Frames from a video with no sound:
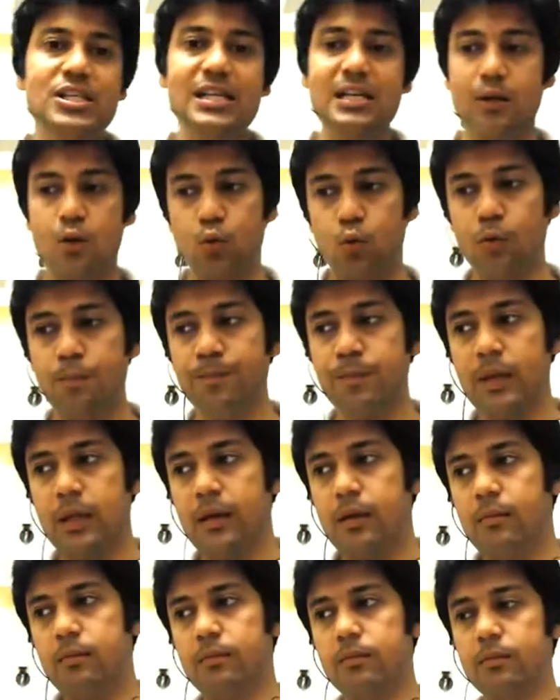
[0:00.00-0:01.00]
know
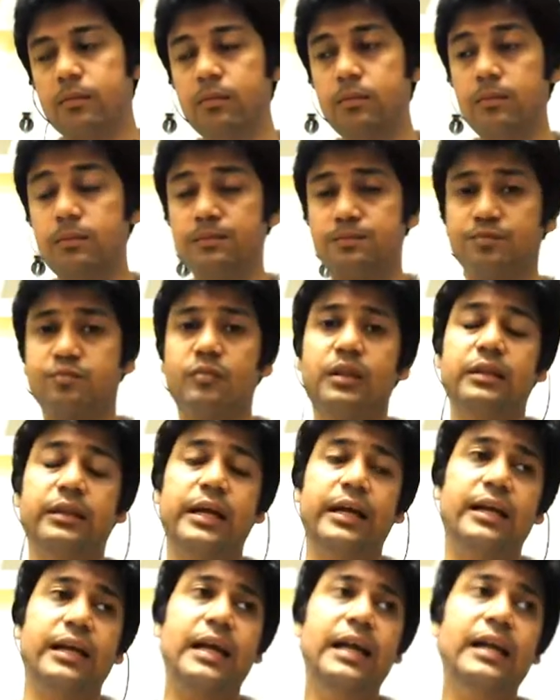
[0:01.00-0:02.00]

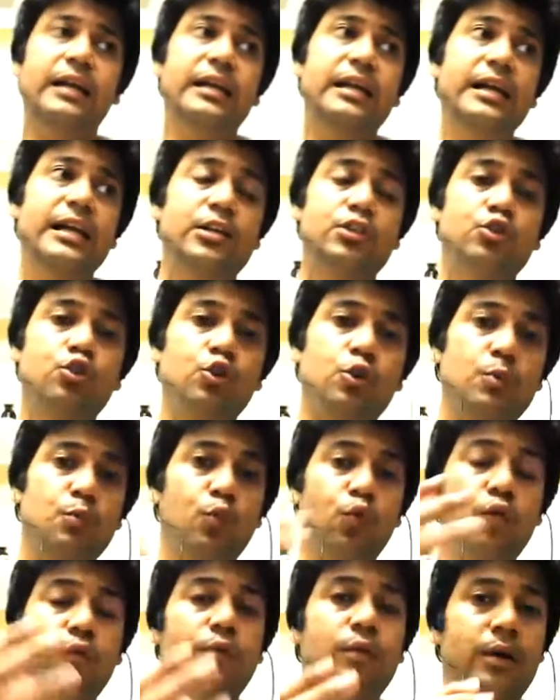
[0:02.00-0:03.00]
that it needs to remove
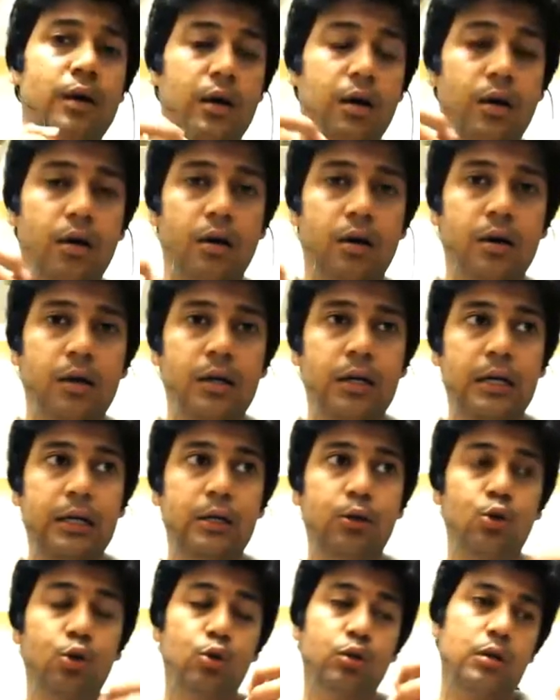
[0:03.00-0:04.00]

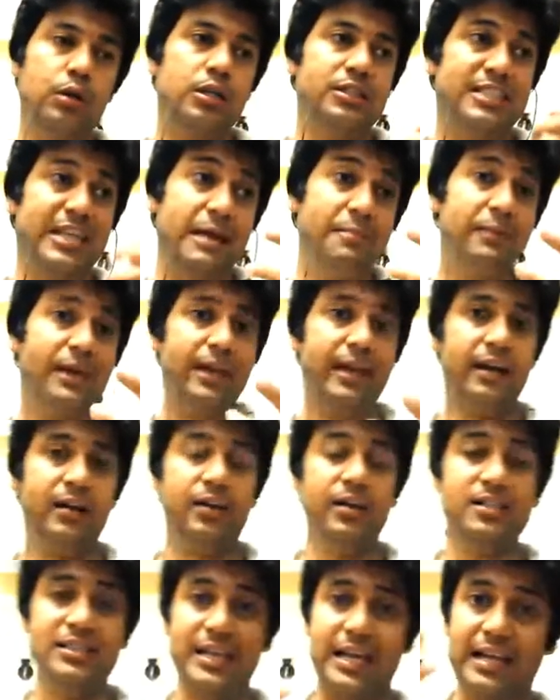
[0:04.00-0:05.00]
same characters
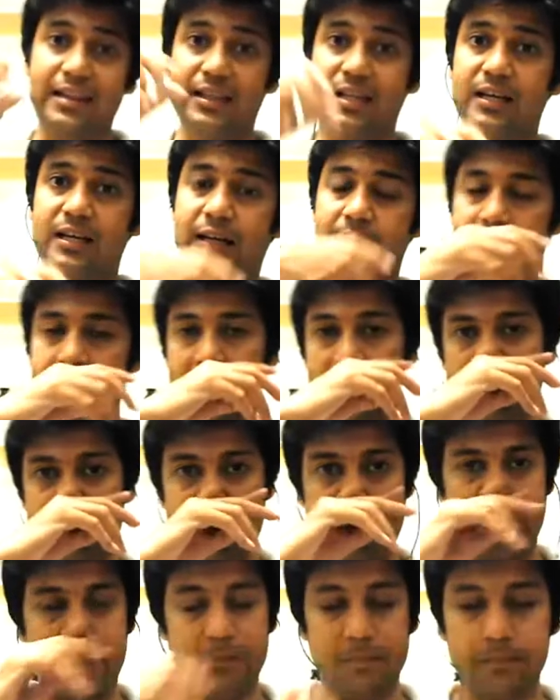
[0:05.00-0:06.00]
in the current string?
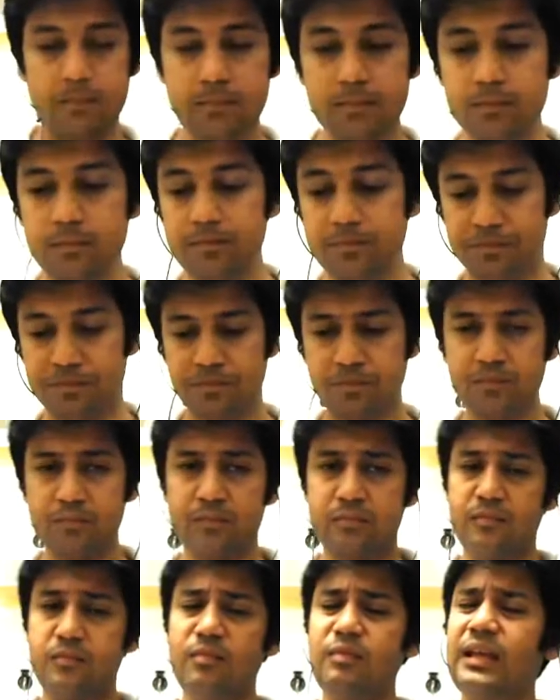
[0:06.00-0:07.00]

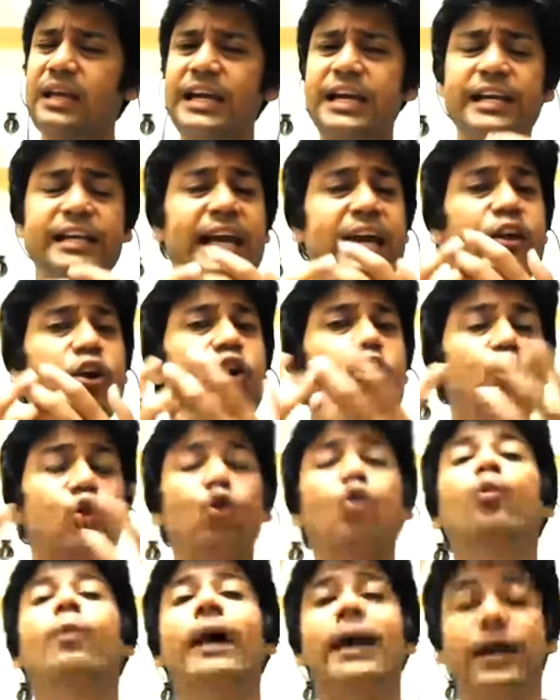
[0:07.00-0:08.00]
It cannot know
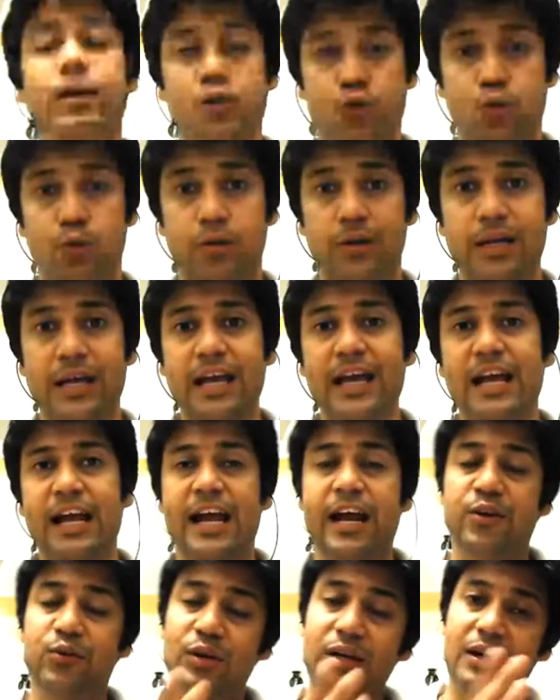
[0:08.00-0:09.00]
by its own. It
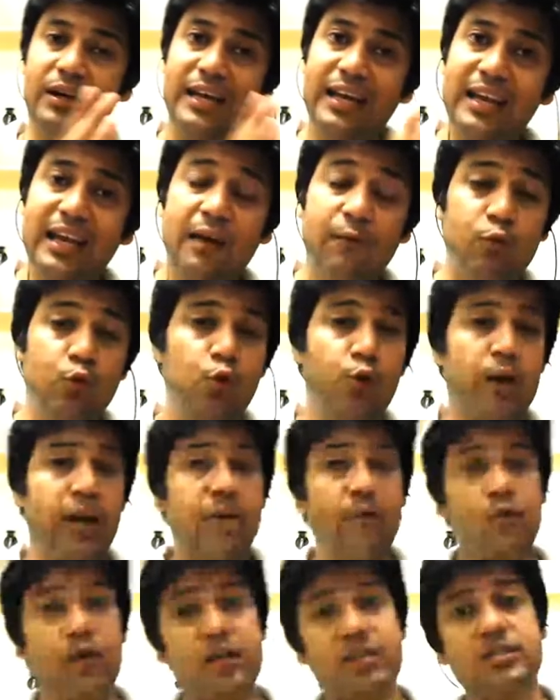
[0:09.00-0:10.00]
will again have to
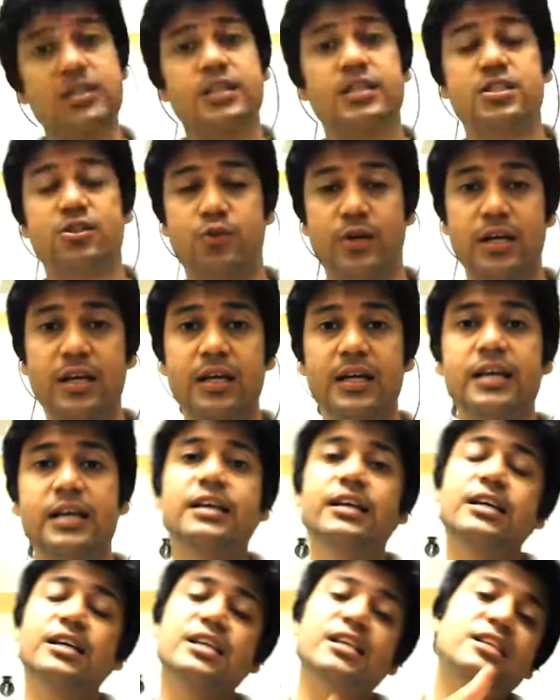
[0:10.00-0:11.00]
traverse the string
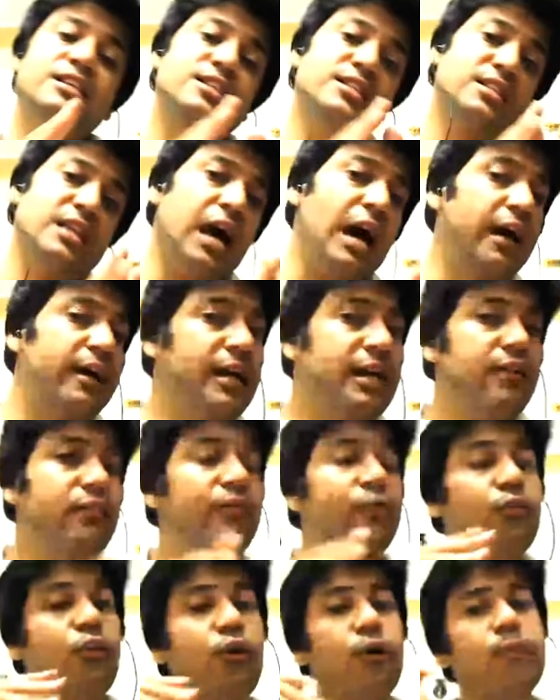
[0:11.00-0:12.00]
starting
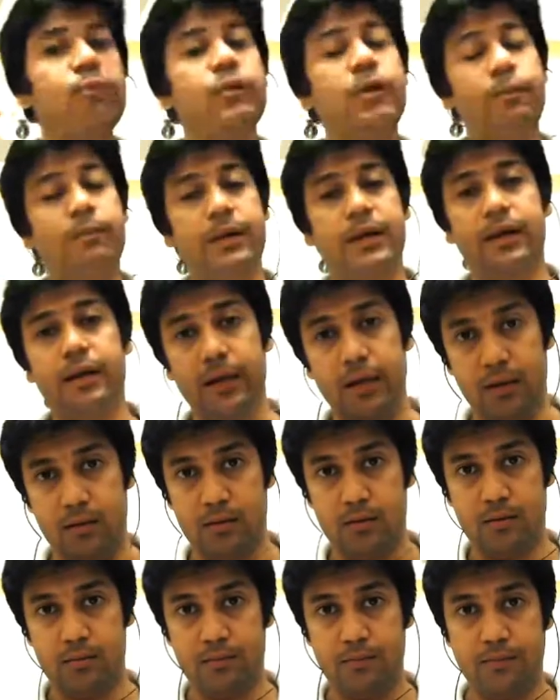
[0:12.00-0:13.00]
from the beginning.
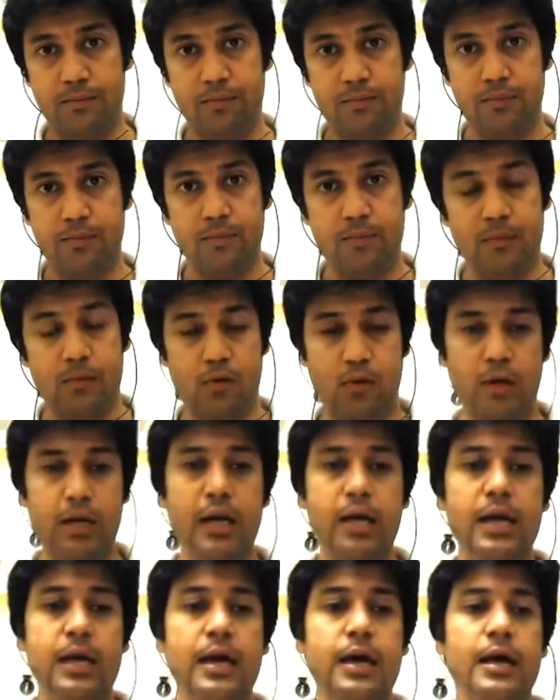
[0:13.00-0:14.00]
Okay,
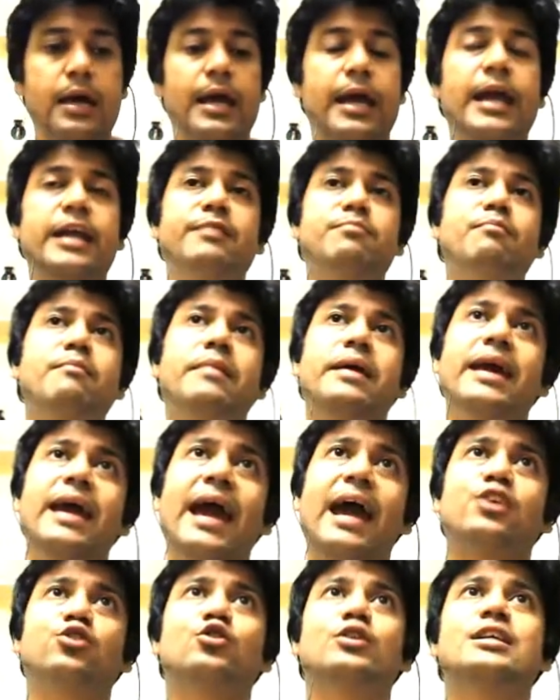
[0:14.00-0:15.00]
it may
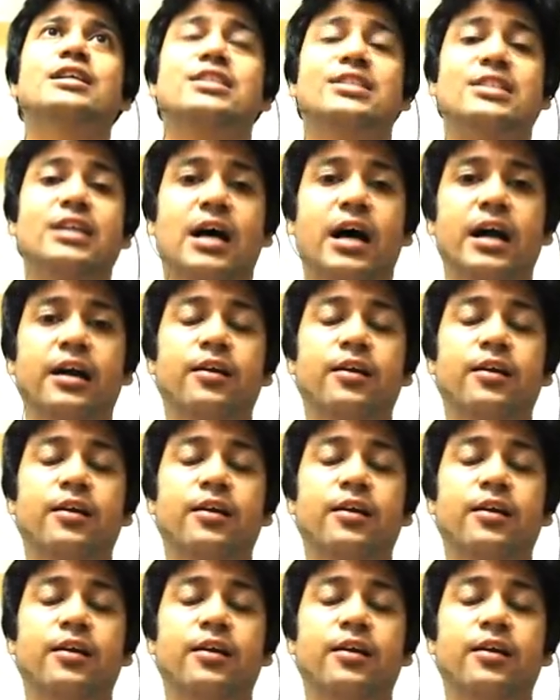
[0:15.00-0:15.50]
actually start